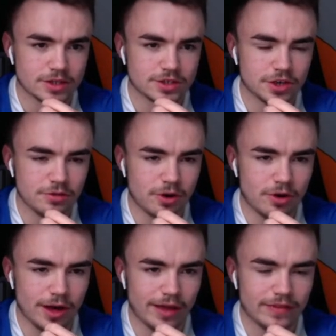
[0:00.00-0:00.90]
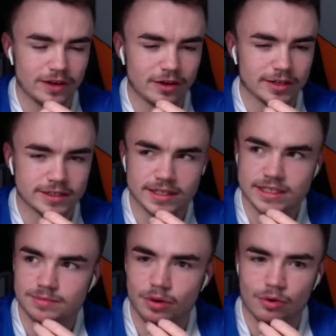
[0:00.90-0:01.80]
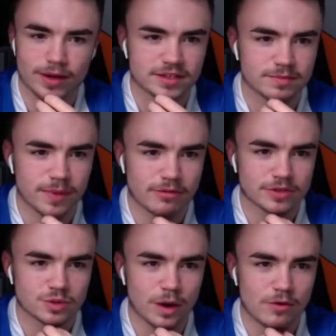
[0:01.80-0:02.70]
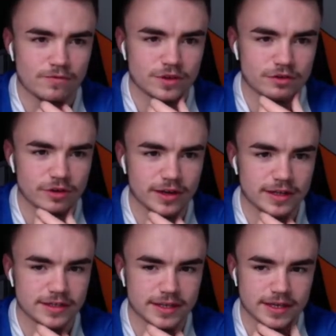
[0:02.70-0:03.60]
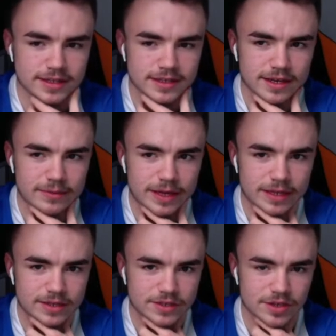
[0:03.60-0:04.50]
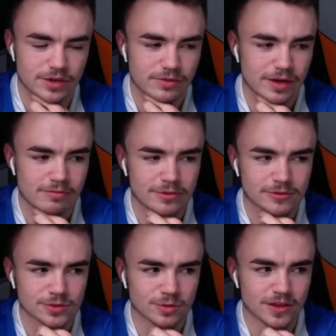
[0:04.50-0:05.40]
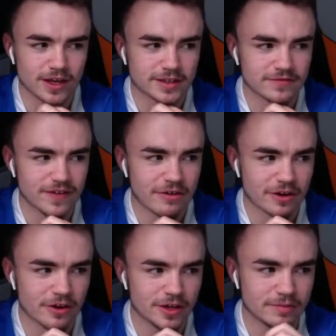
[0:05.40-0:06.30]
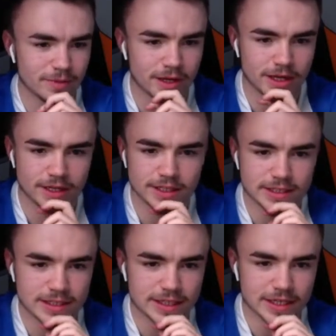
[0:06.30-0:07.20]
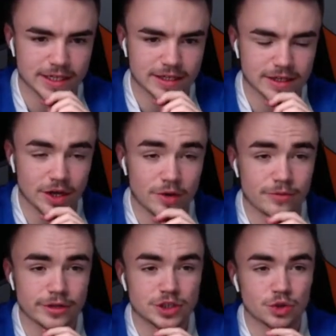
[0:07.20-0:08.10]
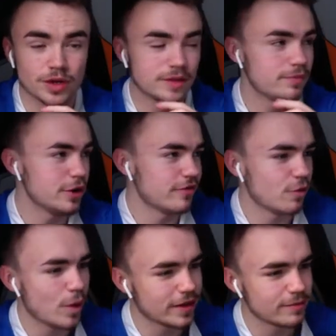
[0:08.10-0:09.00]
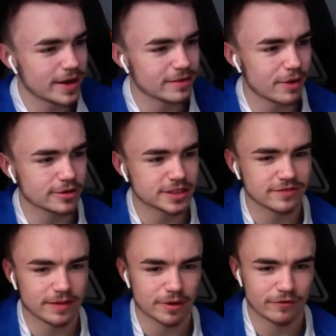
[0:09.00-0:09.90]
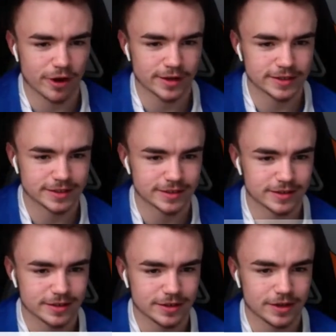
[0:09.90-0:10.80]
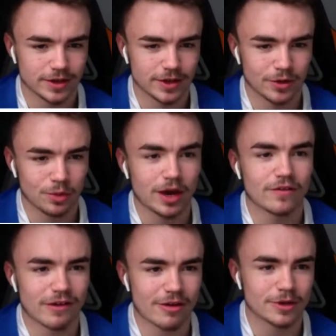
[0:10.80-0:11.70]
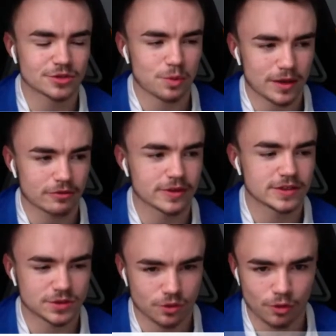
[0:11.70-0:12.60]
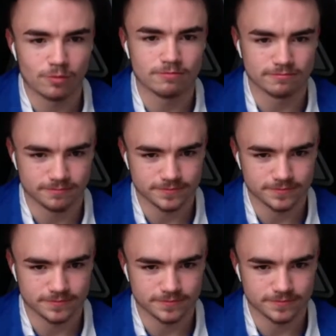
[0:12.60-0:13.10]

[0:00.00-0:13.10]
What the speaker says: Too hot in the 90s, Paul. It's about 12 degrees here today, mate. So I'm not sure what that is in Fahrenheit, but I hope you're enjoying the beautiful weather. Make the most of it, my friend. We are very much weathering the storm.